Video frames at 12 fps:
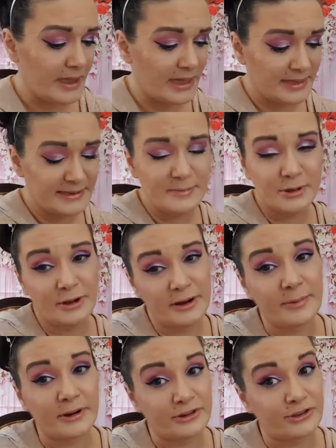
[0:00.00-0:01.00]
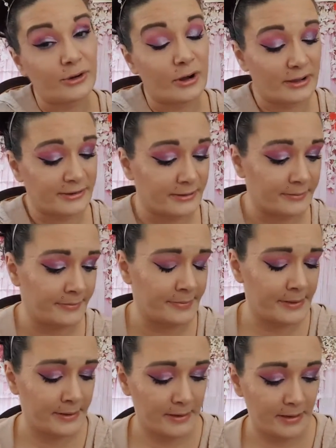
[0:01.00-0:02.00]
And these Milani brushes are awesome.
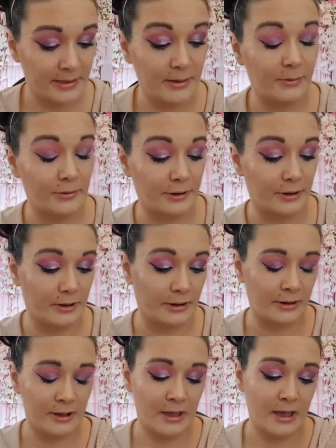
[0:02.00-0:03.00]
They really are.